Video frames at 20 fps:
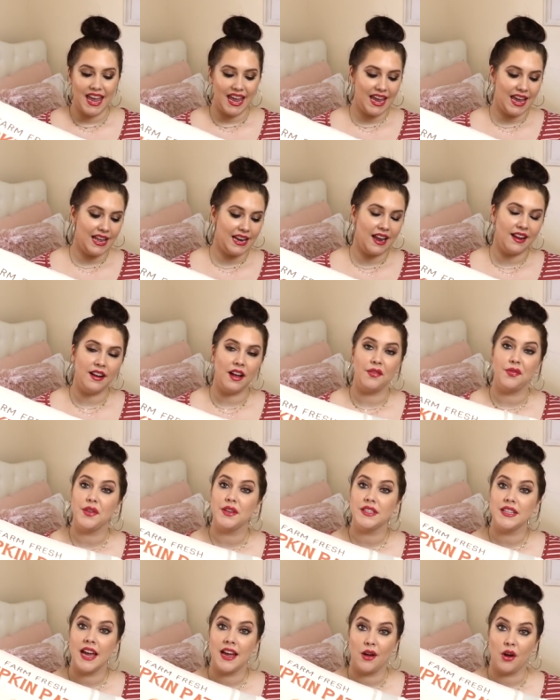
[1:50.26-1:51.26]
and I got
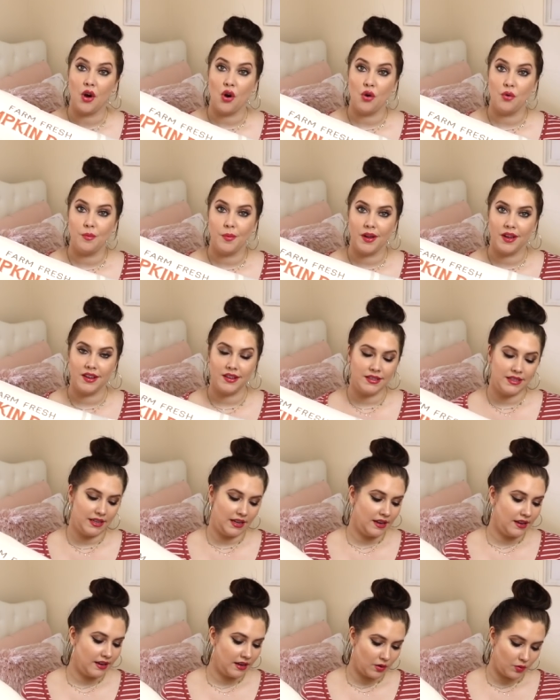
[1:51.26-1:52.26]
this at Home Goods
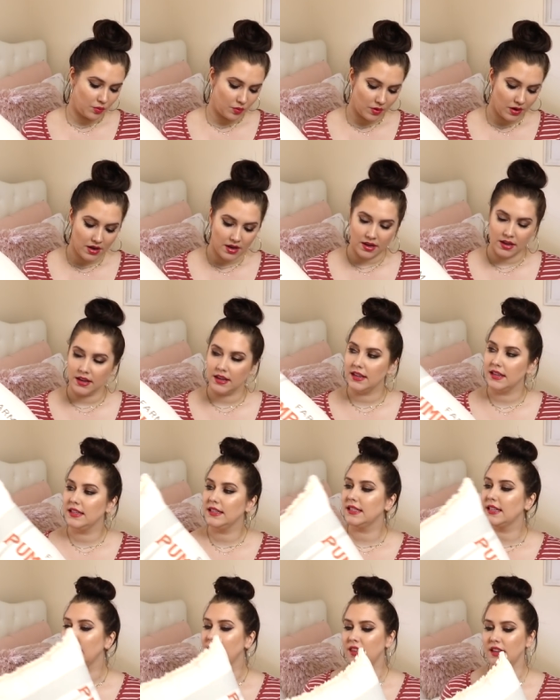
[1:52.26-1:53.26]
and it
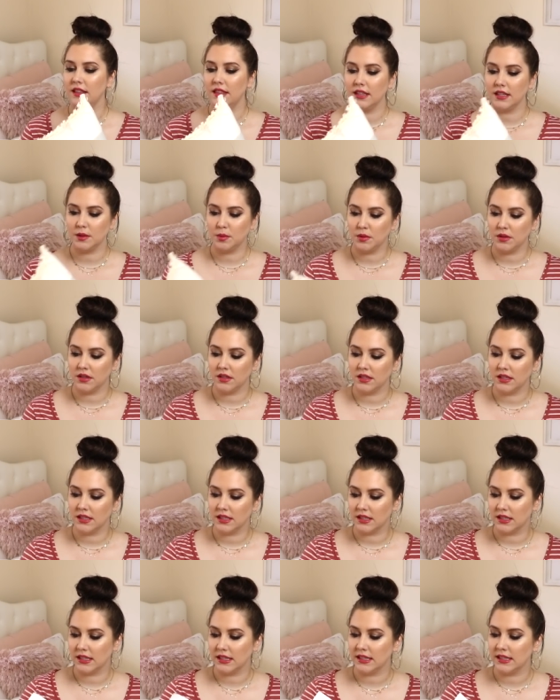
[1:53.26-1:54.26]
was I think this was
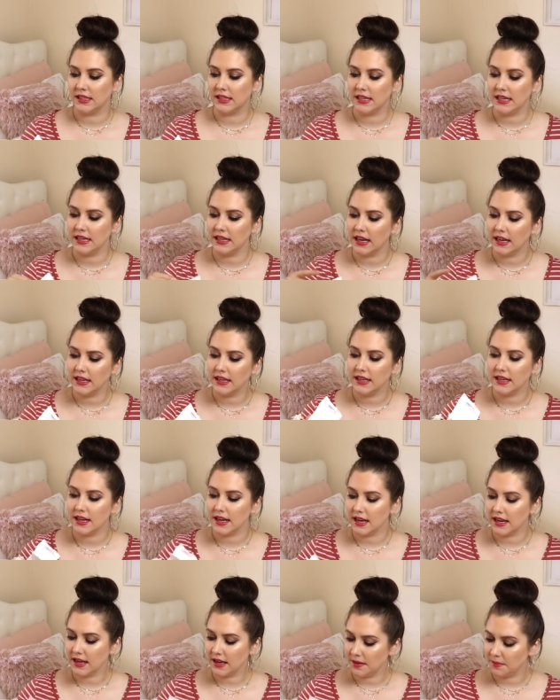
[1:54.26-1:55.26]

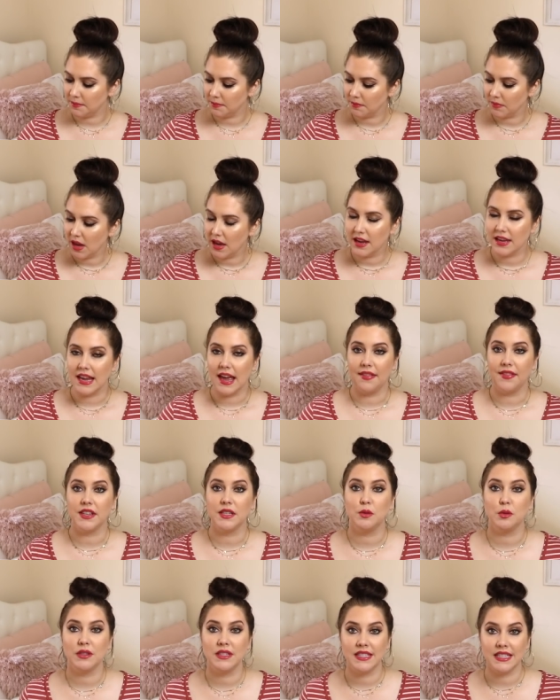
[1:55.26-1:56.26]
$16.99 yeah
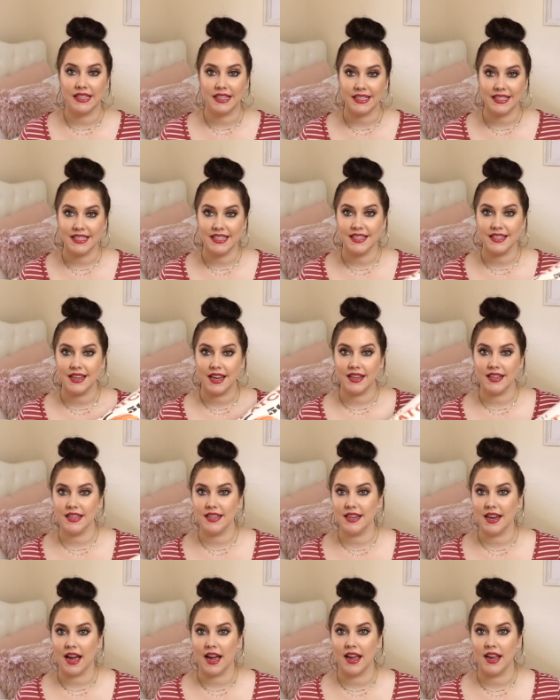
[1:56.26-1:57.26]
this was
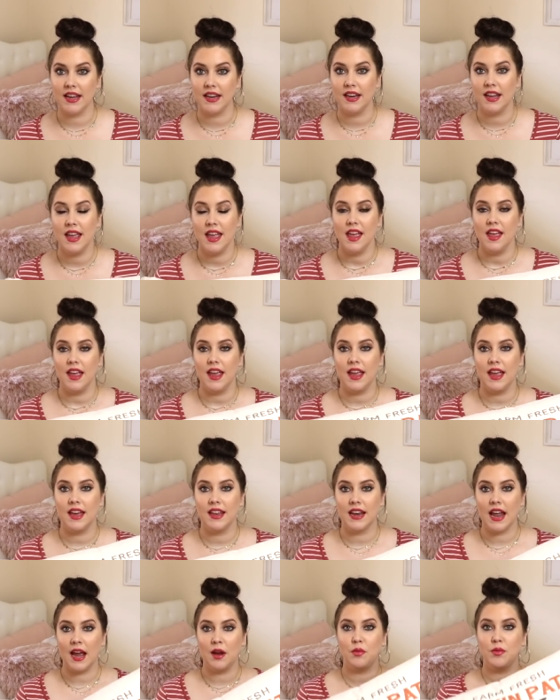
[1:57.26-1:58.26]
$16.99
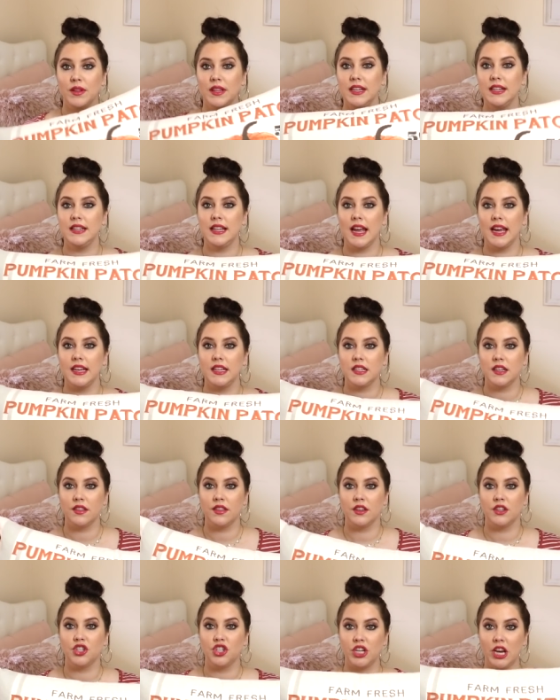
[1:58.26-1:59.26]
and I really liked
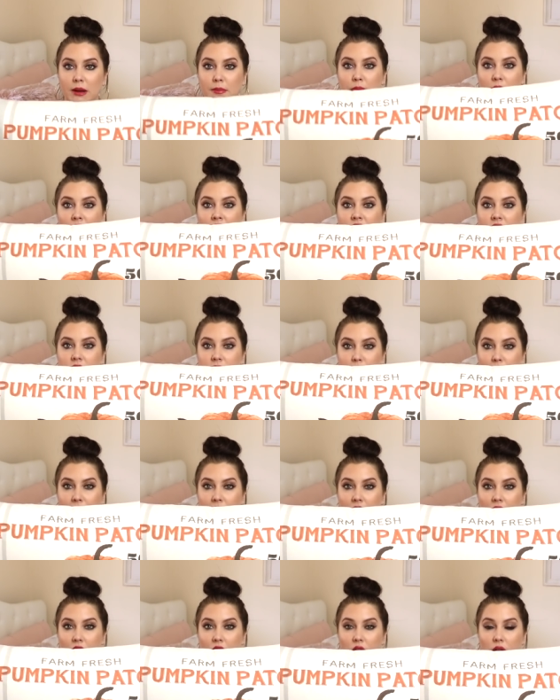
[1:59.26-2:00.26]
the shape of this
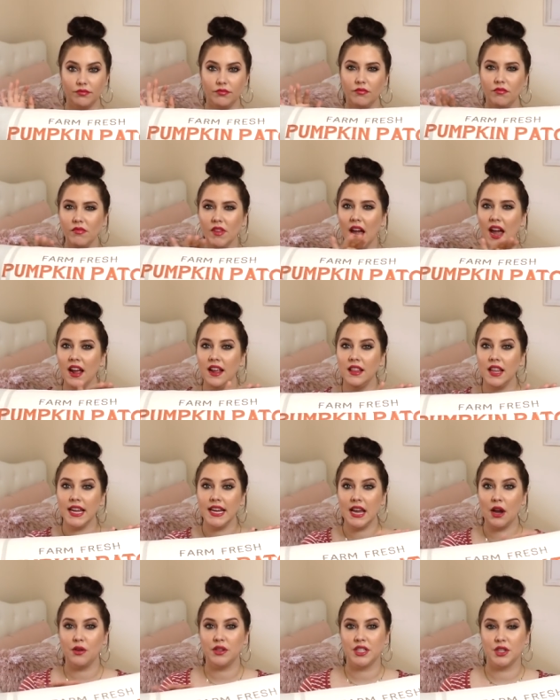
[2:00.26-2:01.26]
pillow I
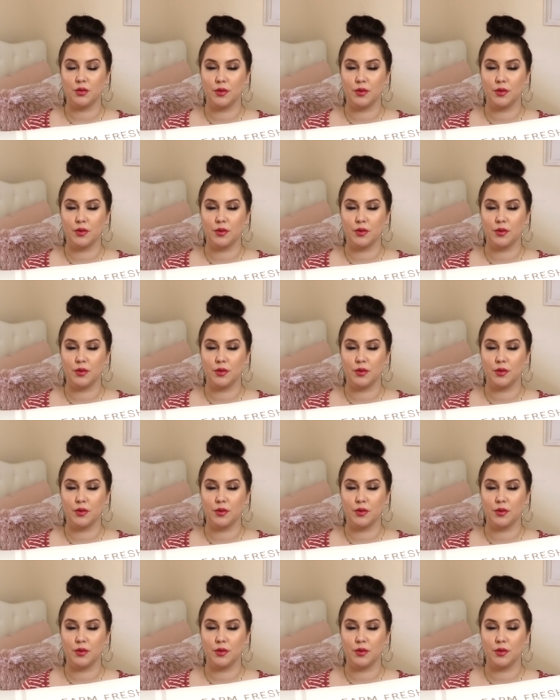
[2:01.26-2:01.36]
like how it's